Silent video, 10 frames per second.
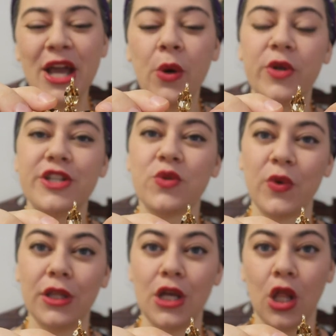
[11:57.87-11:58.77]
which is
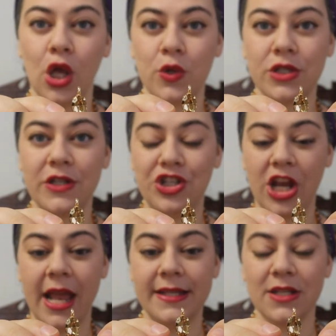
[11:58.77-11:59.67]
really close to
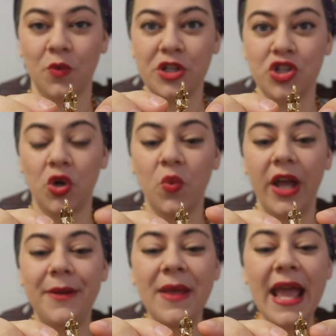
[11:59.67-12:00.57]
Jane's original
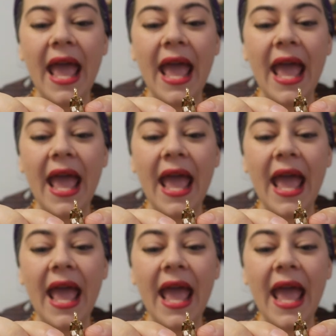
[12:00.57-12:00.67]
one.